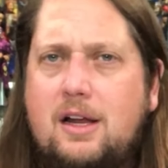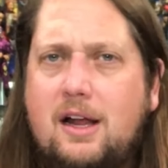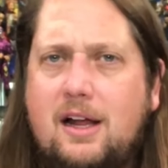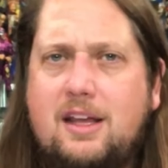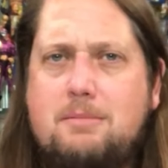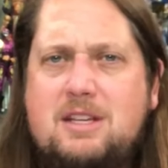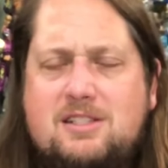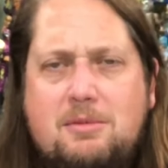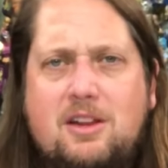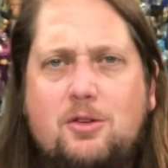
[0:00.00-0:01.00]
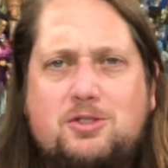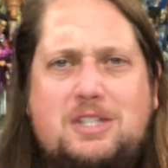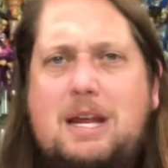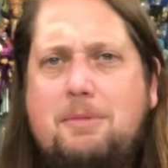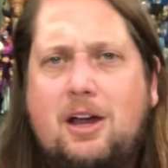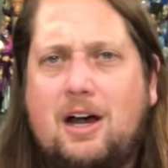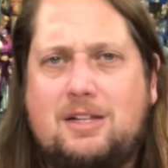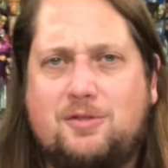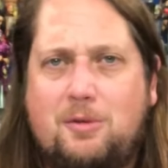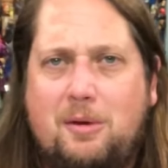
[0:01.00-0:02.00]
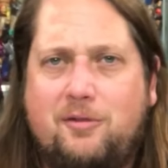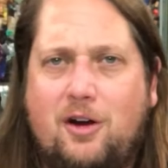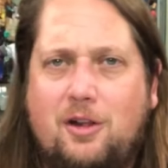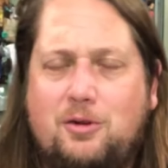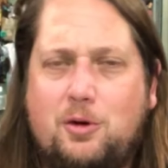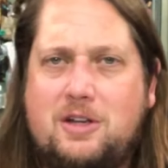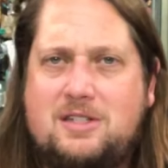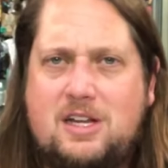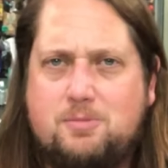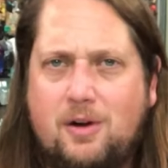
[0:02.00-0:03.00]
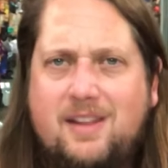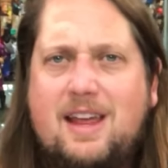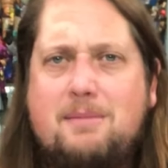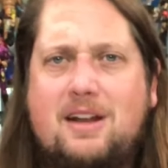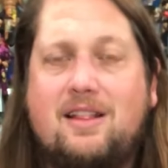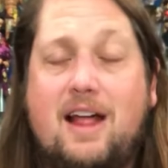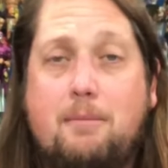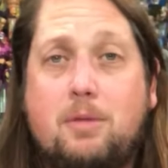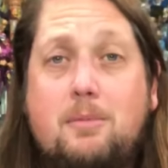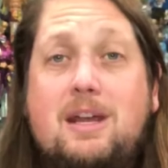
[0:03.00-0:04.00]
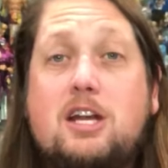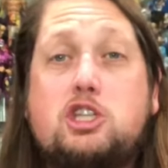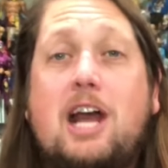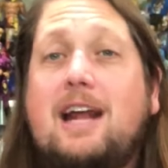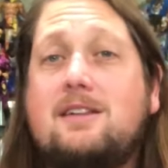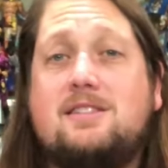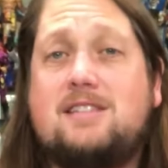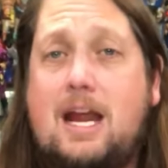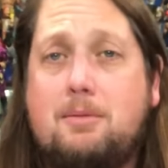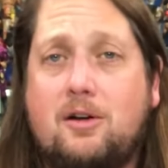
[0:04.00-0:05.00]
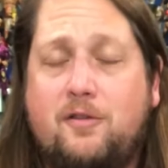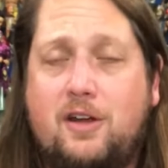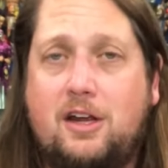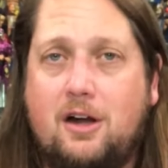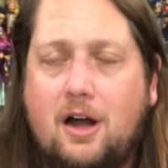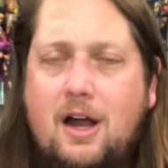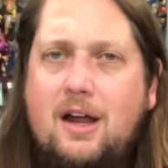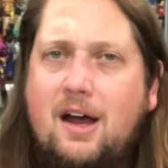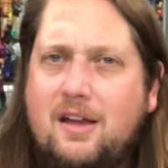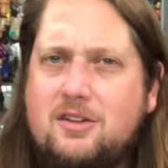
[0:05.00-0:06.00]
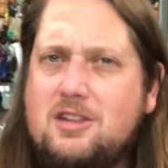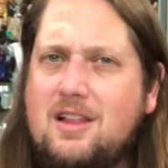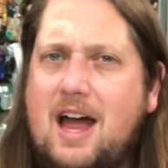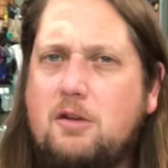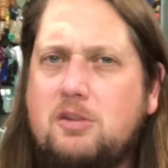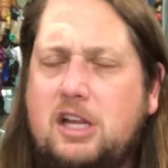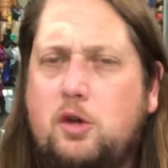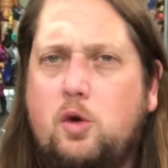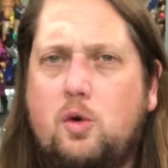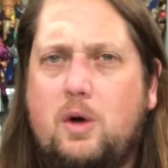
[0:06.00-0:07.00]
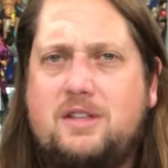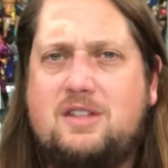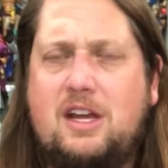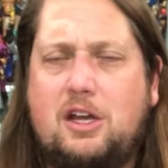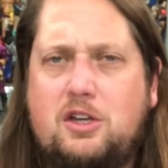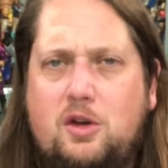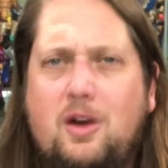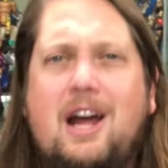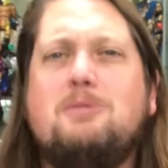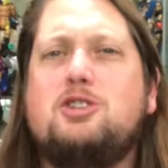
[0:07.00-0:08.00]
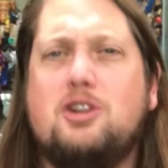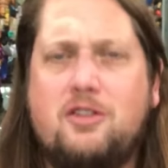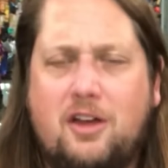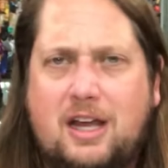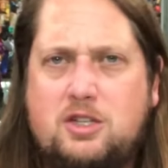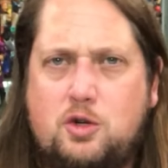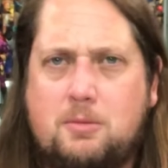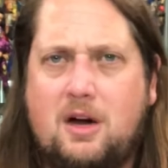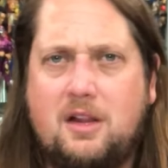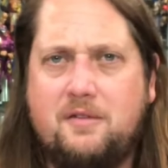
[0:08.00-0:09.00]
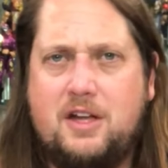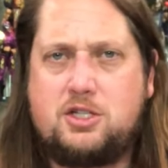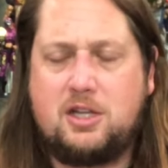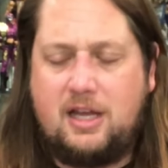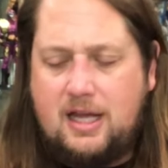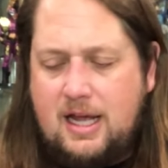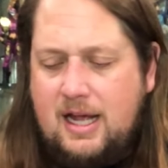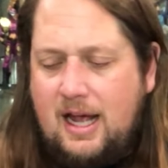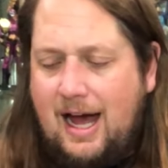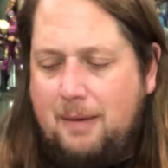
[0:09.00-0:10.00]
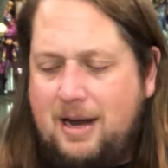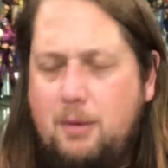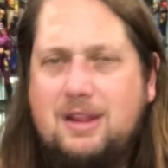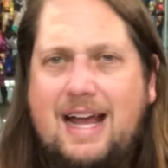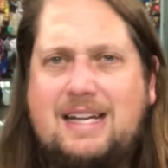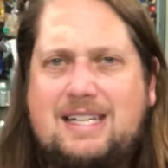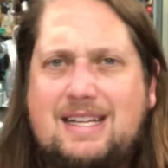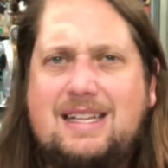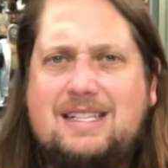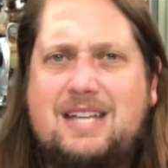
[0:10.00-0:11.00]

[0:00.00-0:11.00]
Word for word: Uh, give me some of those deep cuts from the McFarlane Toys days. Bring them into the line. Bring me a giant saber figure. Uh, there's a lot of really cool ones they could do, and I'm sure they'll get to them all eventually. Uh, but I would like to at least